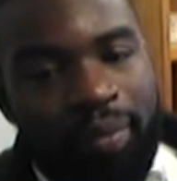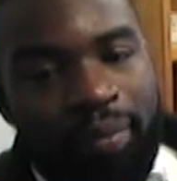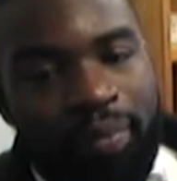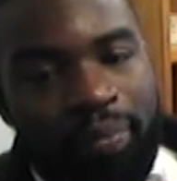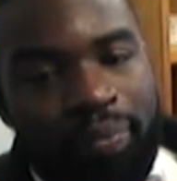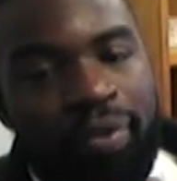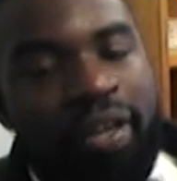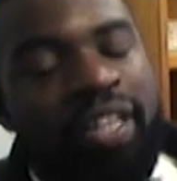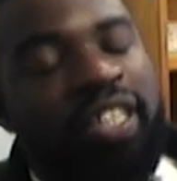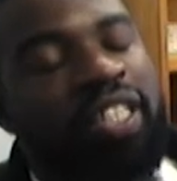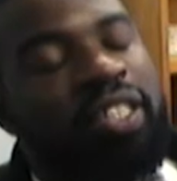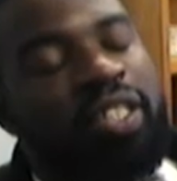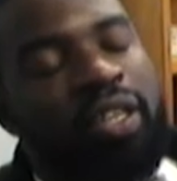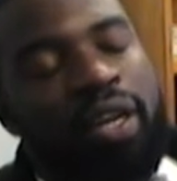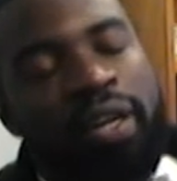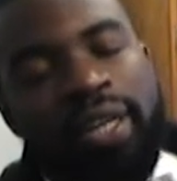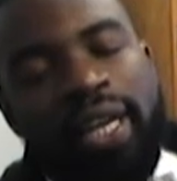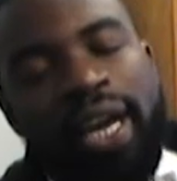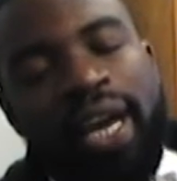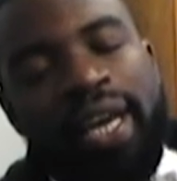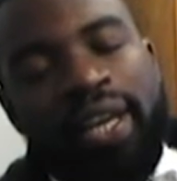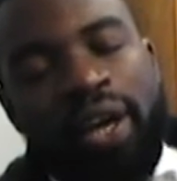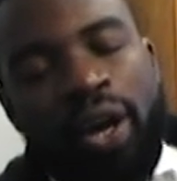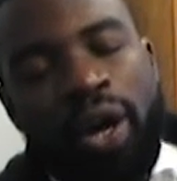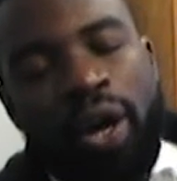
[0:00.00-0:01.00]
prisons are
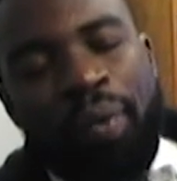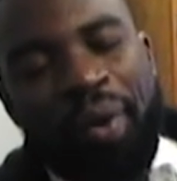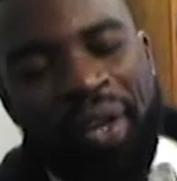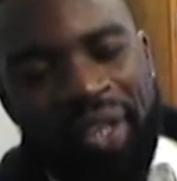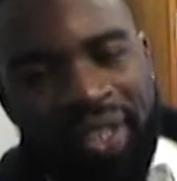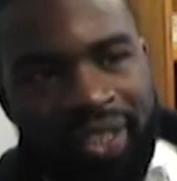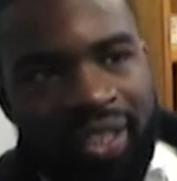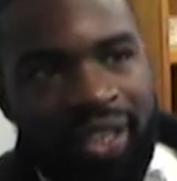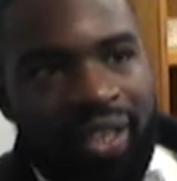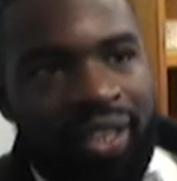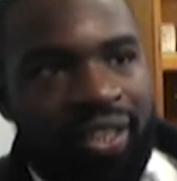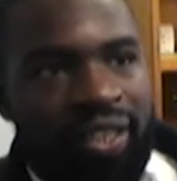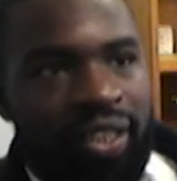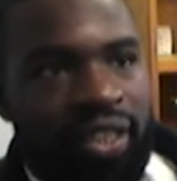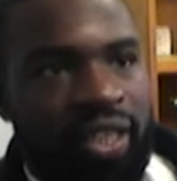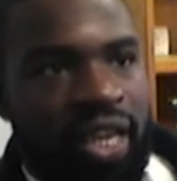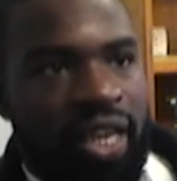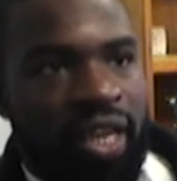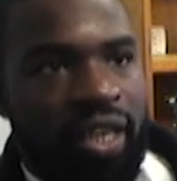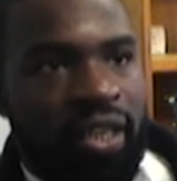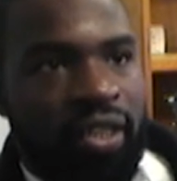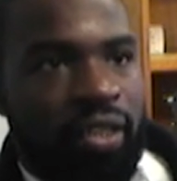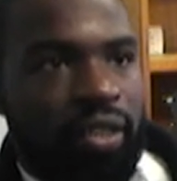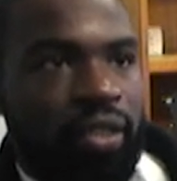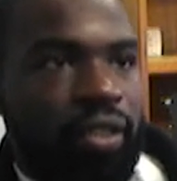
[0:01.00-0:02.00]
not always seen as the
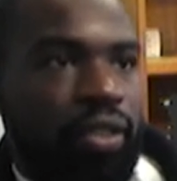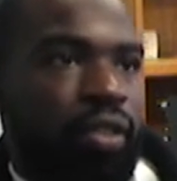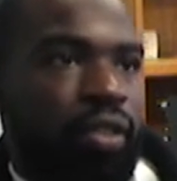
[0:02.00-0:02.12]
end